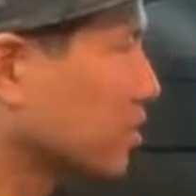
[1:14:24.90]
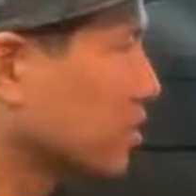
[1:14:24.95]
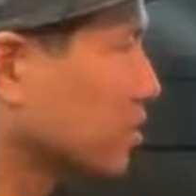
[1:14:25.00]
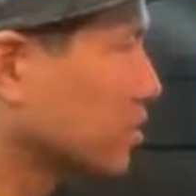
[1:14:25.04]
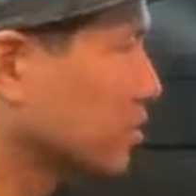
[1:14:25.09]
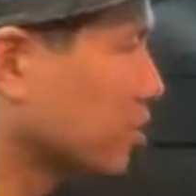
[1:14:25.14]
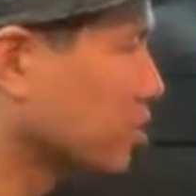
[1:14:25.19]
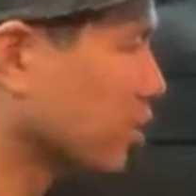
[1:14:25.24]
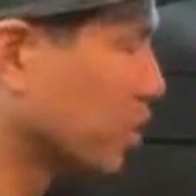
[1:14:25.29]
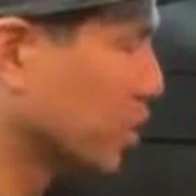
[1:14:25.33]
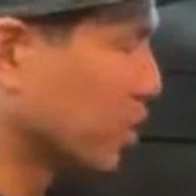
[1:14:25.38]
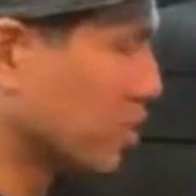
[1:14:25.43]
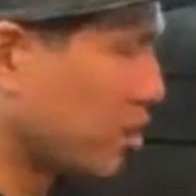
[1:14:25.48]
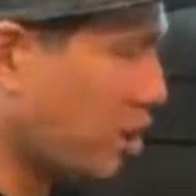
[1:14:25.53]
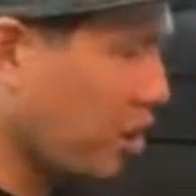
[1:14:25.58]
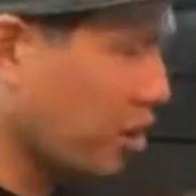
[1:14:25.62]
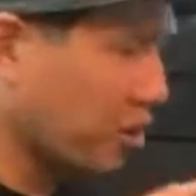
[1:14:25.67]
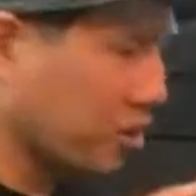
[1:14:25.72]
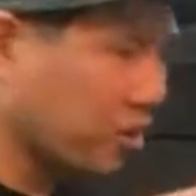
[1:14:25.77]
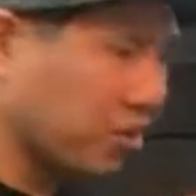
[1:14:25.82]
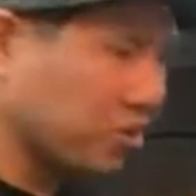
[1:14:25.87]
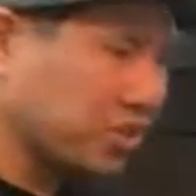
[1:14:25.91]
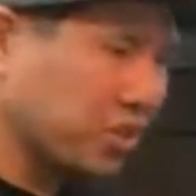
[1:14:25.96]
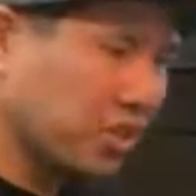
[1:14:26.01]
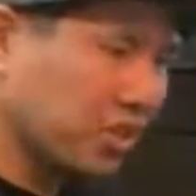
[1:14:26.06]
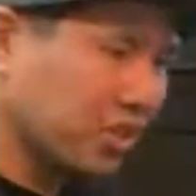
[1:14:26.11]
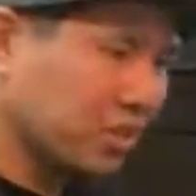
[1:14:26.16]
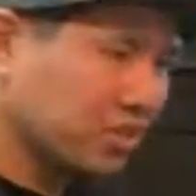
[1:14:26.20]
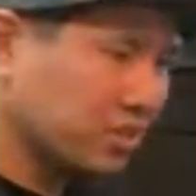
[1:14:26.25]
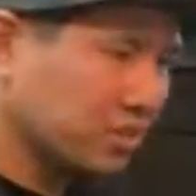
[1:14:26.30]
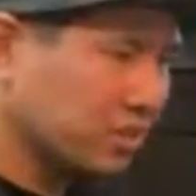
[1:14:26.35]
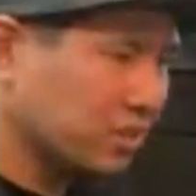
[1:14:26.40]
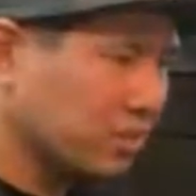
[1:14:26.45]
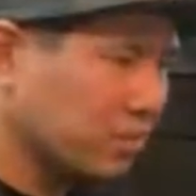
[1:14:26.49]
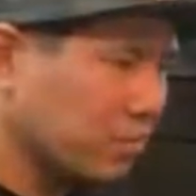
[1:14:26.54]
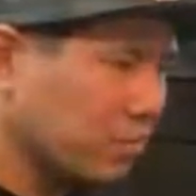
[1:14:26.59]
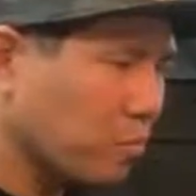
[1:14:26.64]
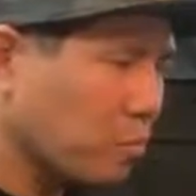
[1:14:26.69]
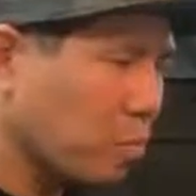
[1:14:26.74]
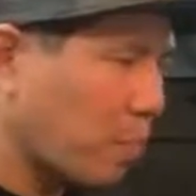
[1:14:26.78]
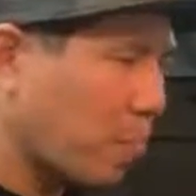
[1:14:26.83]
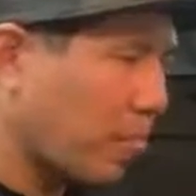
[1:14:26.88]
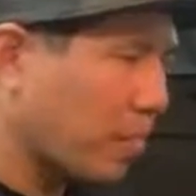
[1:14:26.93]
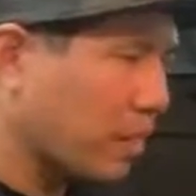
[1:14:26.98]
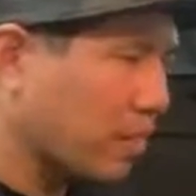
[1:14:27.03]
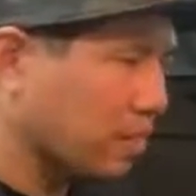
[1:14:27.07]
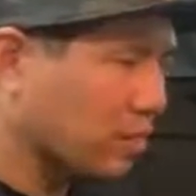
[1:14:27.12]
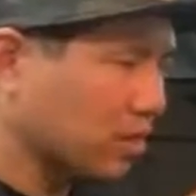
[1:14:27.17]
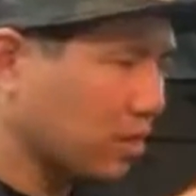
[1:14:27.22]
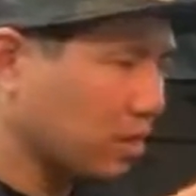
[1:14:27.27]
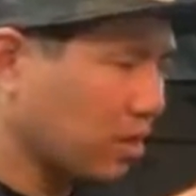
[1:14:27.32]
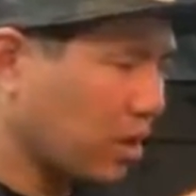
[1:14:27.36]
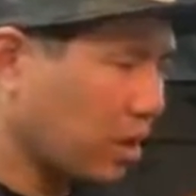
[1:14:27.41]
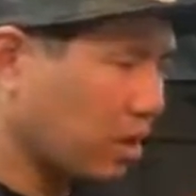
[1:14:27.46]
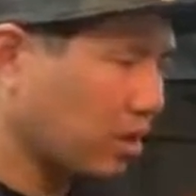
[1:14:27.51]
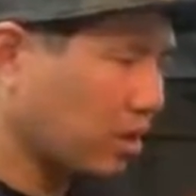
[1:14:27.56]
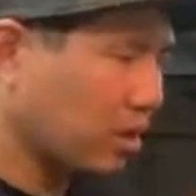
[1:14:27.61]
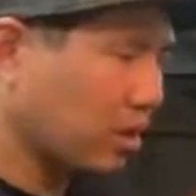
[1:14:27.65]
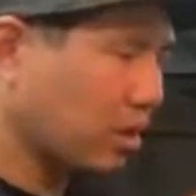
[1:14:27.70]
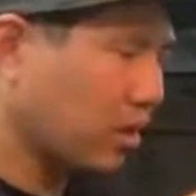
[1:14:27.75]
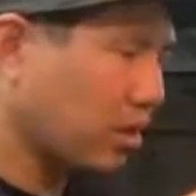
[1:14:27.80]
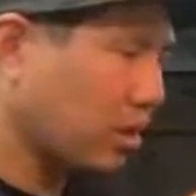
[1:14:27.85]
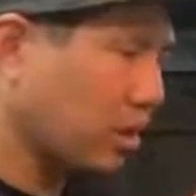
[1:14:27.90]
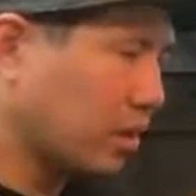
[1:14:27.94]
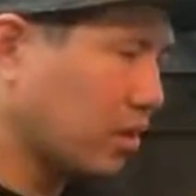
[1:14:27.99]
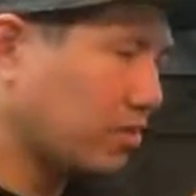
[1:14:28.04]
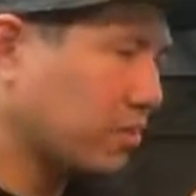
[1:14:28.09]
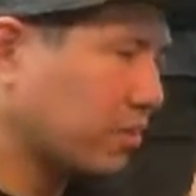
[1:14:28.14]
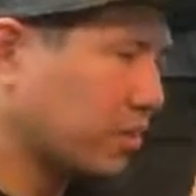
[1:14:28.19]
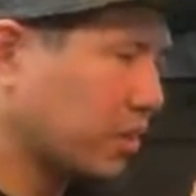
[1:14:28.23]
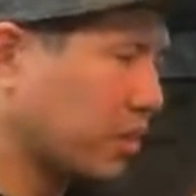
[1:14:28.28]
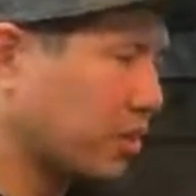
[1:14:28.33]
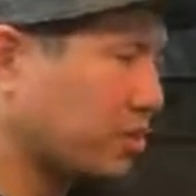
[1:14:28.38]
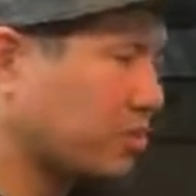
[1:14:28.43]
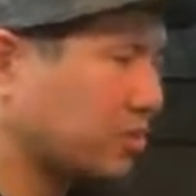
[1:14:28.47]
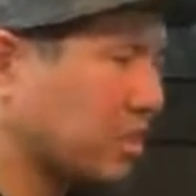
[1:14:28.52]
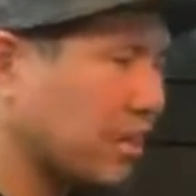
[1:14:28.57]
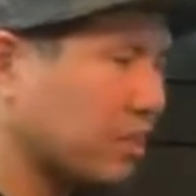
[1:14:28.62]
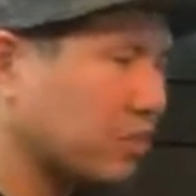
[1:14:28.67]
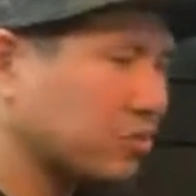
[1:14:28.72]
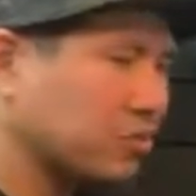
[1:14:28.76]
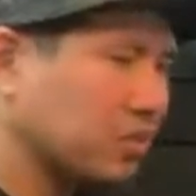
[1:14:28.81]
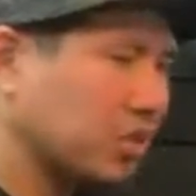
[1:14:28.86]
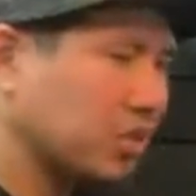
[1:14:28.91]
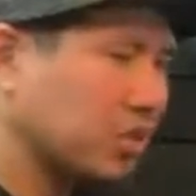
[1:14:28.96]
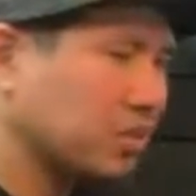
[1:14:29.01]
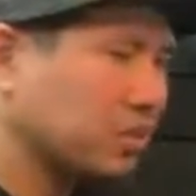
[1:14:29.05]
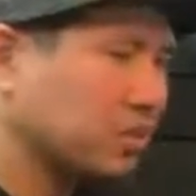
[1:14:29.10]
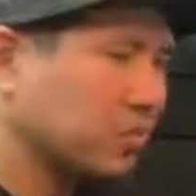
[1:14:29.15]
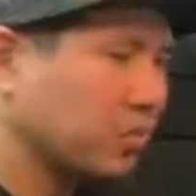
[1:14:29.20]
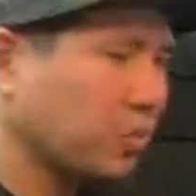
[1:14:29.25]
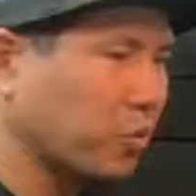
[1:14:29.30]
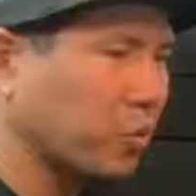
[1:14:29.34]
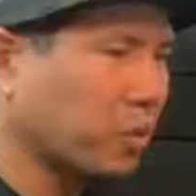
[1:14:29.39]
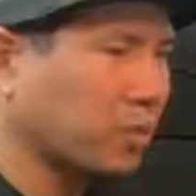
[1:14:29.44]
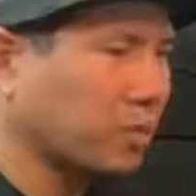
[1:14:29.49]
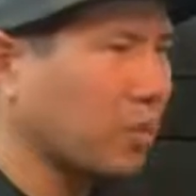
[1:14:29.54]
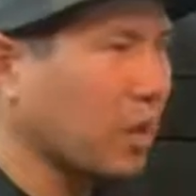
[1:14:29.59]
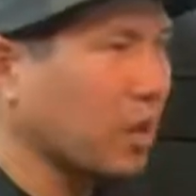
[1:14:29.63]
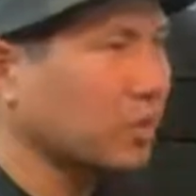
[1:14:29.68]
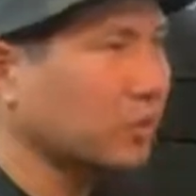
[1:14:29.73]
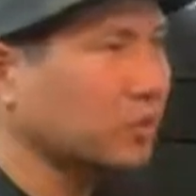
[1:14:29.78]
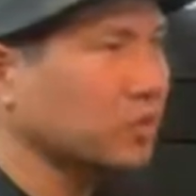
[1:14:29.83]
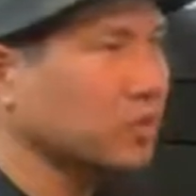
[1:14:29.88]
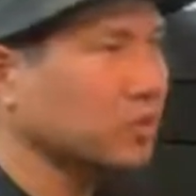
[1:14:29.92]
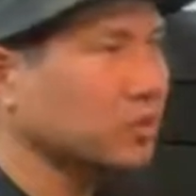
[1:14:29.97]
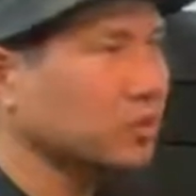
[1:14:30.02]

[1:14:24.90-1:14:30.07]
some of the longer jigs, the longer flutter style jigs for rockfish.